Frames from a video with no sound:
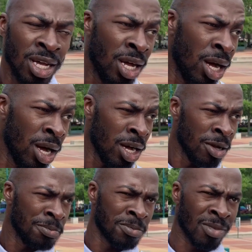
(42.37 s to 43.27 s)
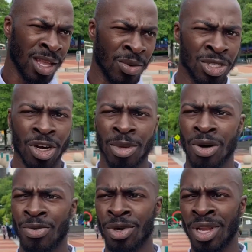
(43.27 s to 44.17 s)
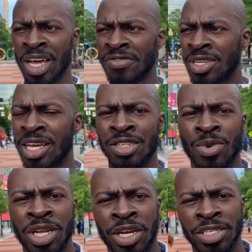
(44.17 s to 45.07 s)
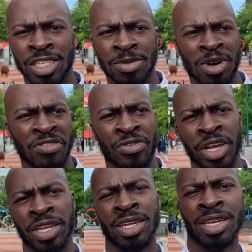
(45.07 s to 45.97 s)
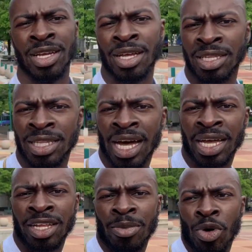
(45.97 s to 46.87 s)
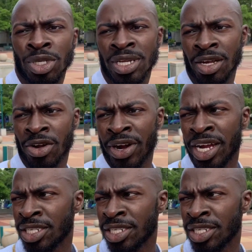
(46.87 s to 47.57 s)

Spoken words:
I want to talk about real life. Today is 1 year since my friend died in a motorcycle crash.